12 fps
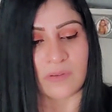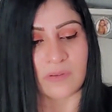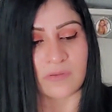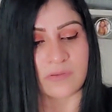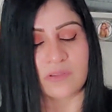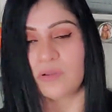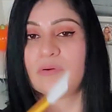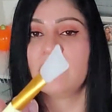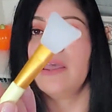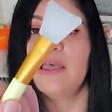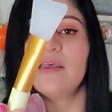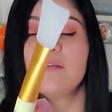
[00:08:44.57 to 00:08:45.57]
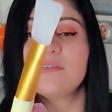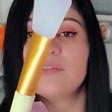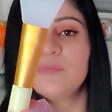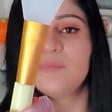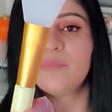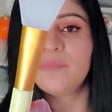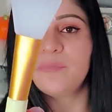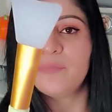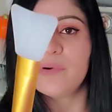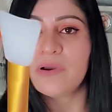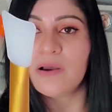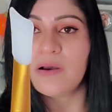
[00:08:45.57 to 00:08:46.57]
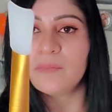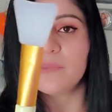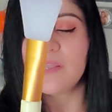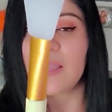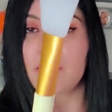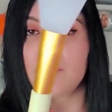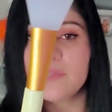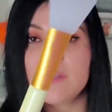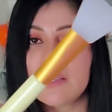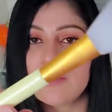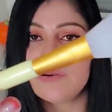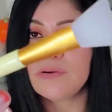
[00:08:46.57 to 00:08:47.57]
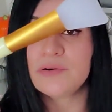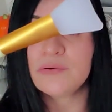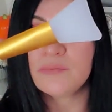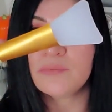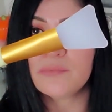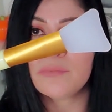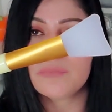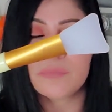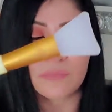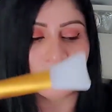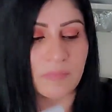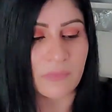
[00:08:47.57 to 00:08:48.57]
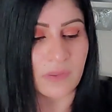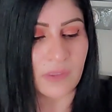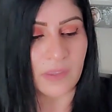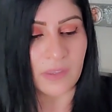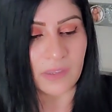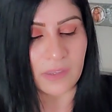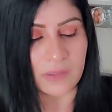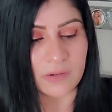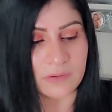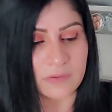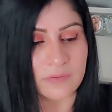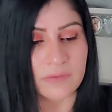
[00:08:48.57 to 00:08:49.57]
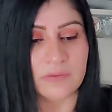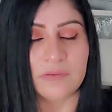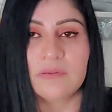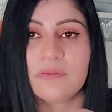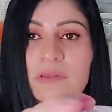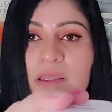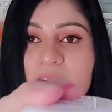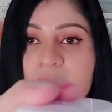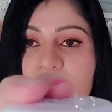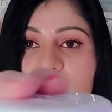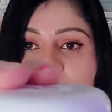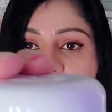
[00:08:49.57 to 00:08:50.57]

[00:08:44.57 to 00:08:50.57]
So it has the, um, the applicator. And that's the